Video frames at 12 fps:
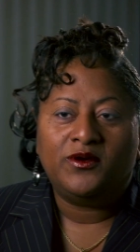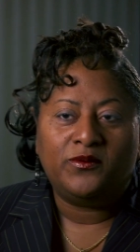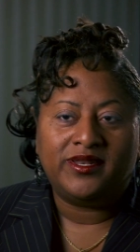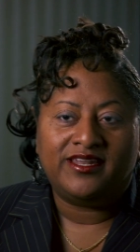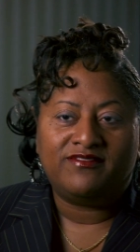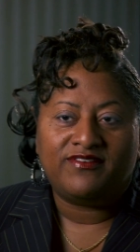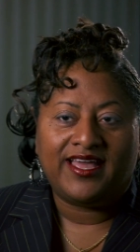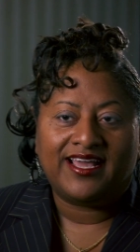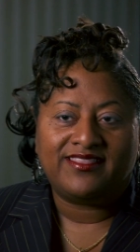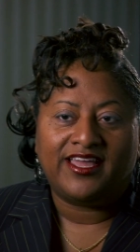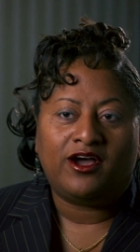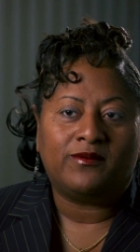when in
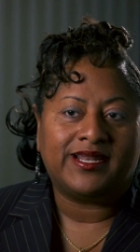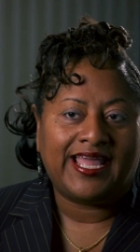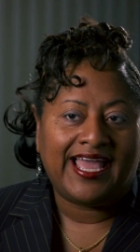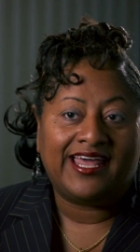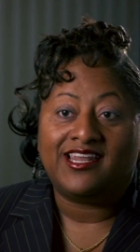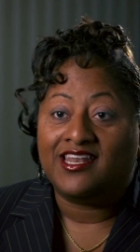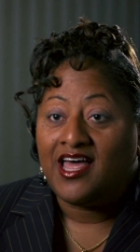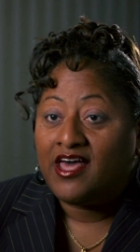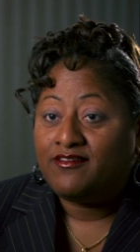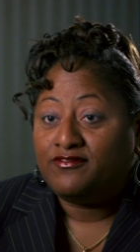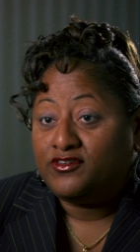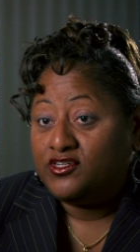fact they already had a
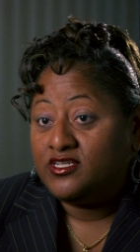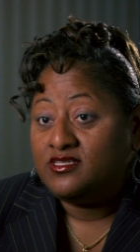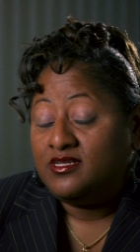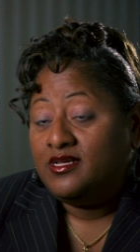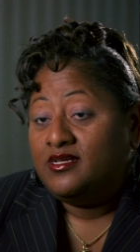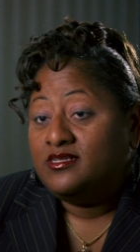lot of good